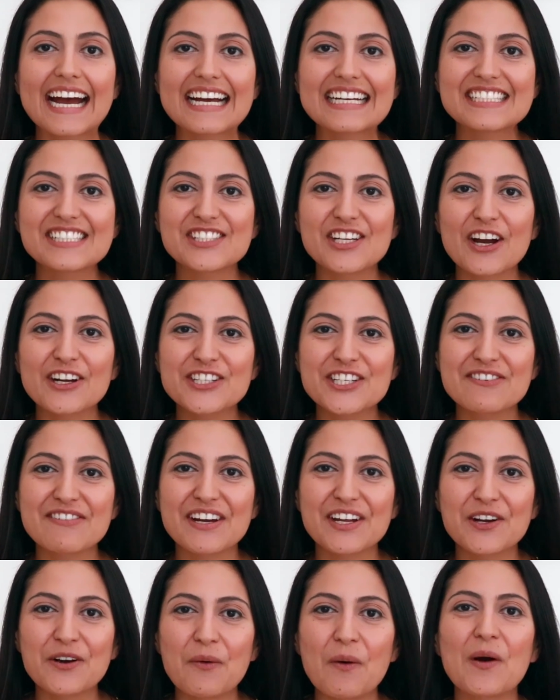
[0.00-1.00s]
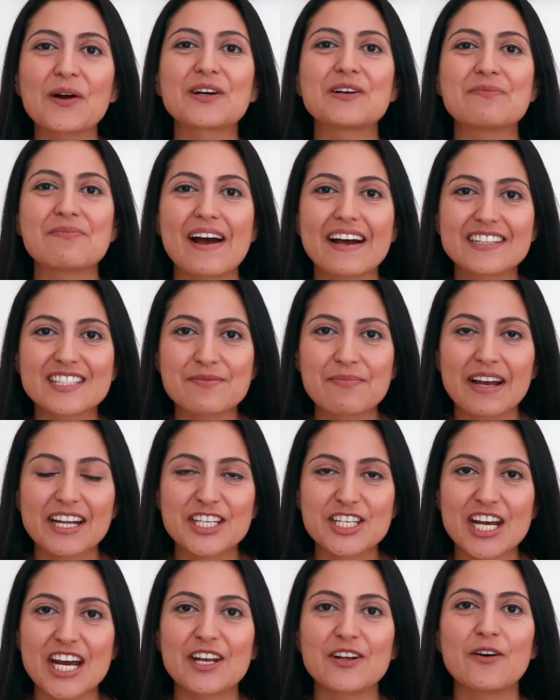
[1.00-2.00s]
guys, Dr. Vero, welcome back to my
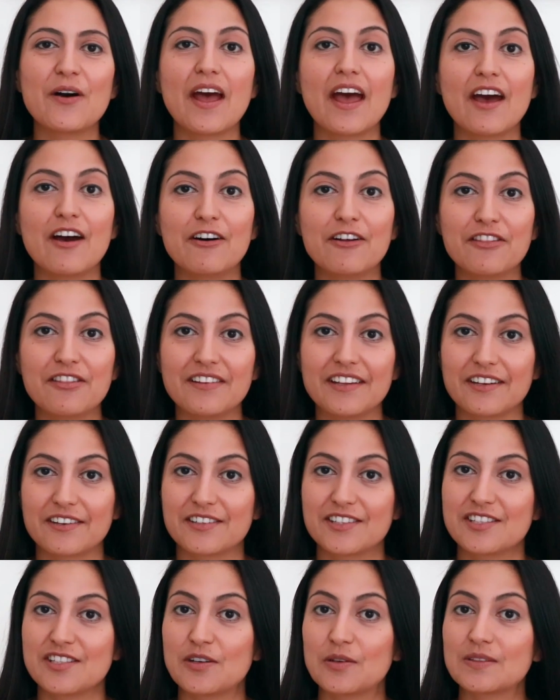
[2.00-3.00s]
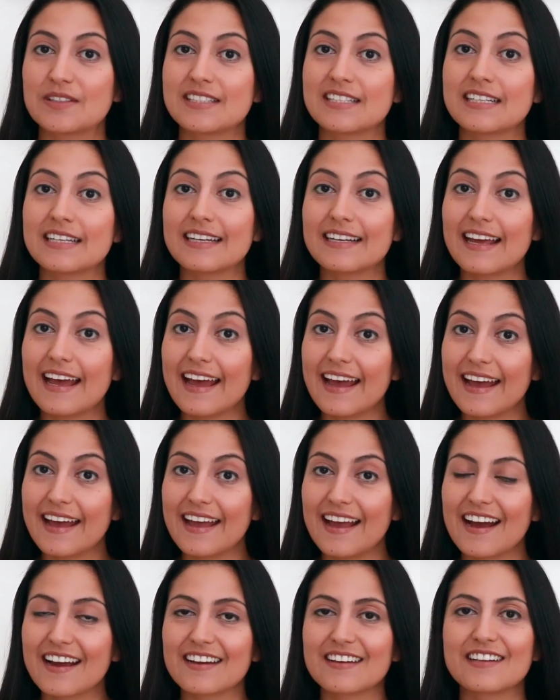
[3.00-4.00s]
channel, Health Layer. So
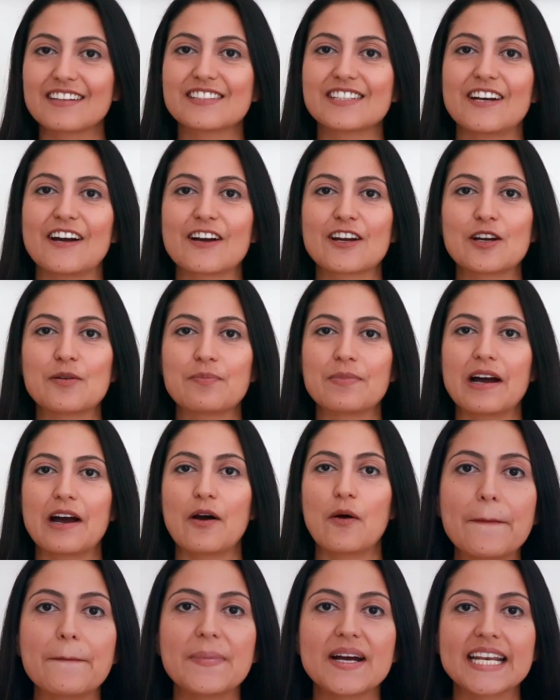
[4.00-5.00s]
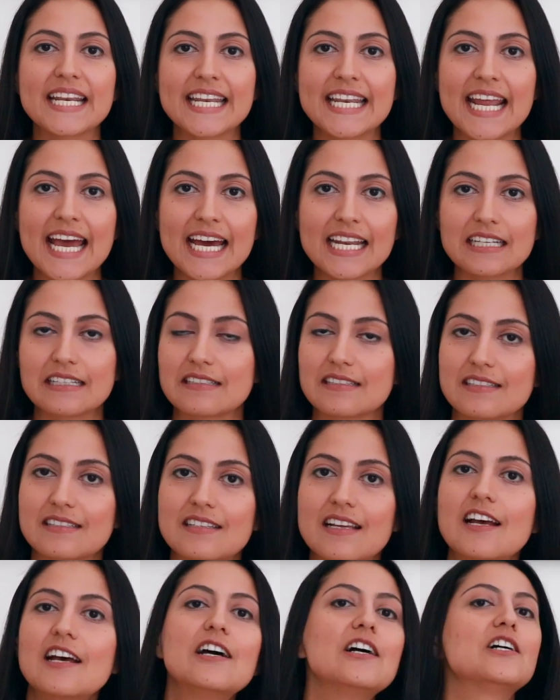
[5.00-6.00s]
today I'm gonna talk about
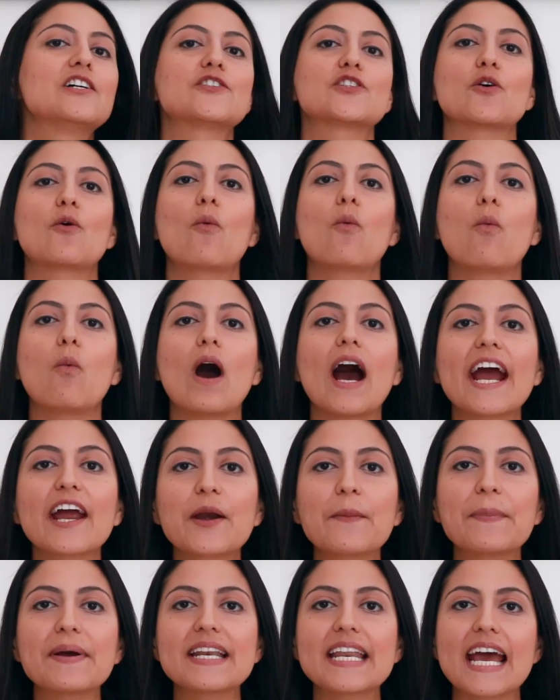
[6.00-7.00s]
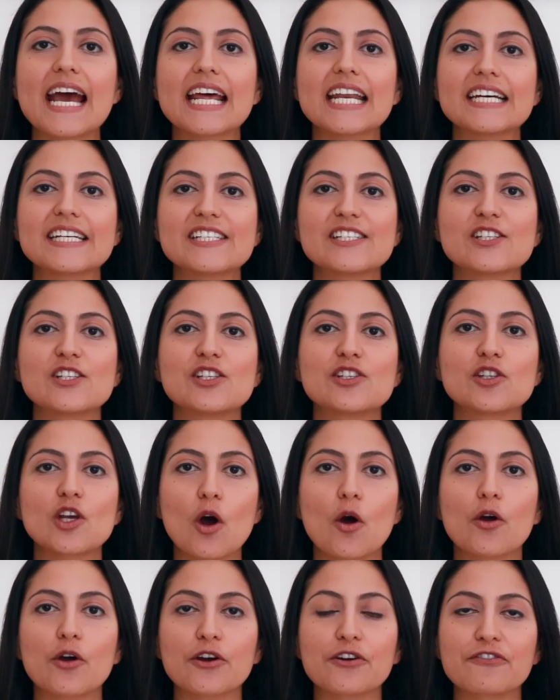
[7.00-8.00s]
bananas. So why are bananas
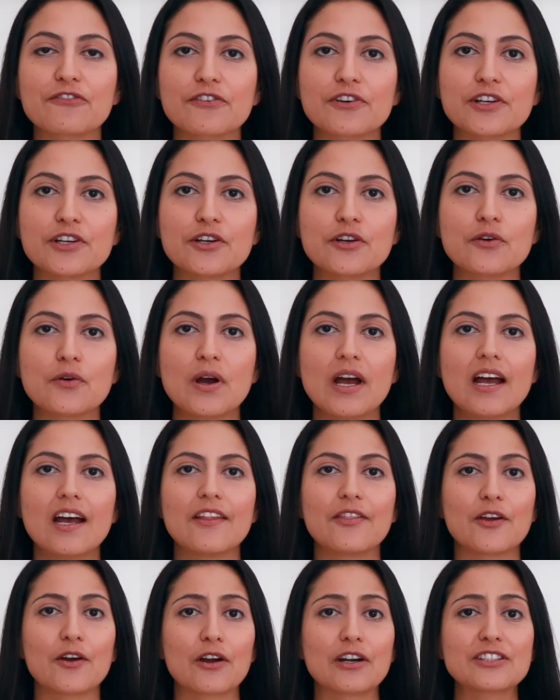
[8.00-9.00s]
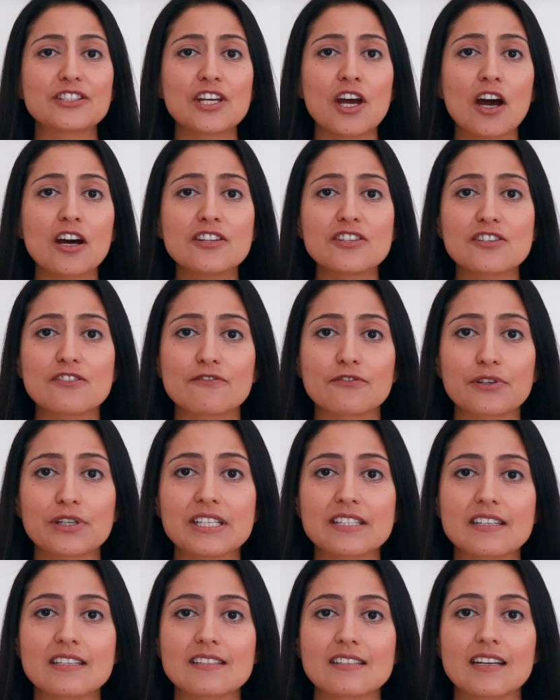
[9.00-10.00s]
so good for you? There are tons of
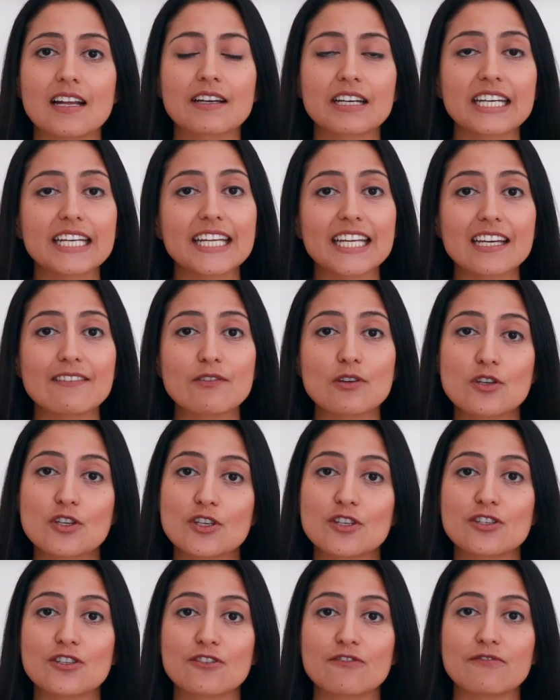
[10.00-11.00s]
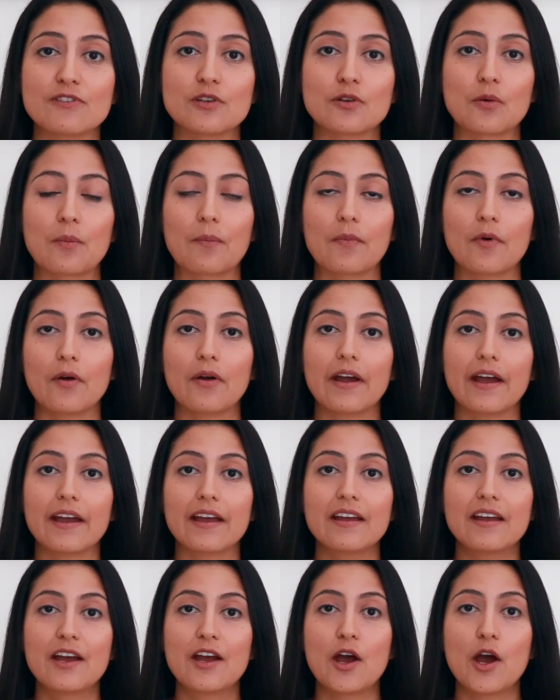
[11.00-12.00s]
reasons and I'm gonna give you just a few,
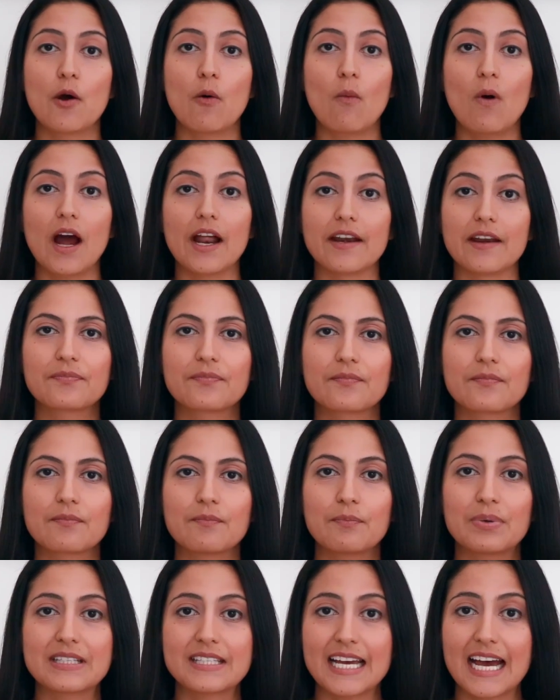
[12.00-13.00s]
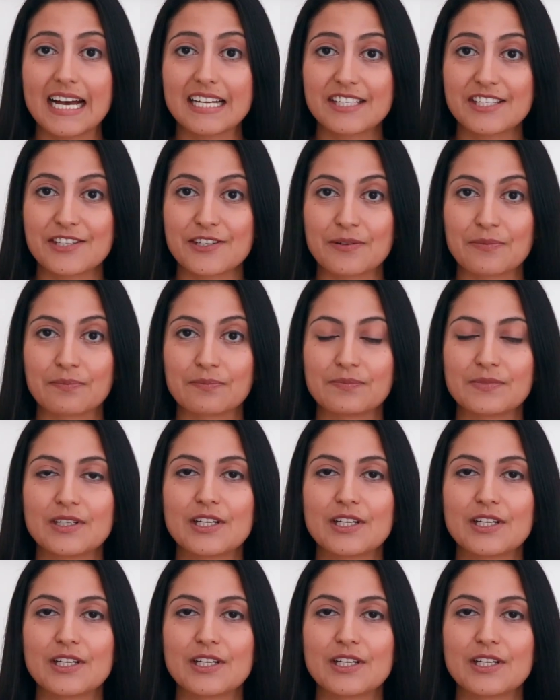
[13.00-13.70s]
okay? One, potassium.